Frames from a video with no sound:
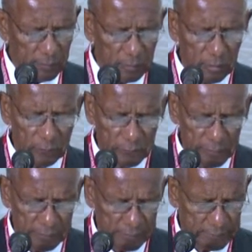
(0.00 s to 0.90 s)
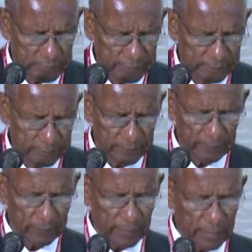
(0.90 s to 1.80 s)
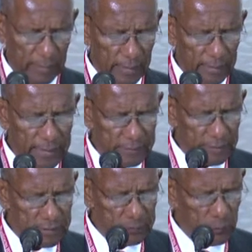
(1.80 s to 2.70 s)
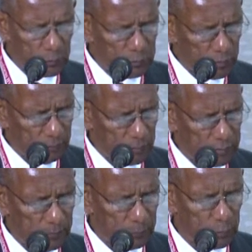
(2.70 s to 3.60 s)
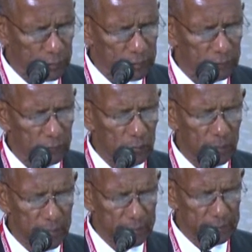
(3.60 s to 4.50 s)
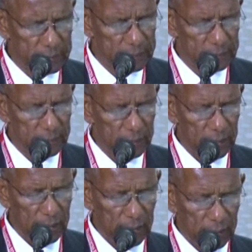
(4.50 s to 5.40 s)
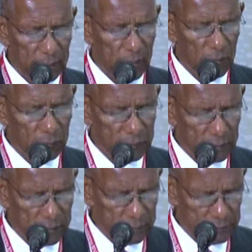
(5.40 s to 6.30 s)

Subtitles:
on all of these, last year I spoke to you about the importance of new markets and how critical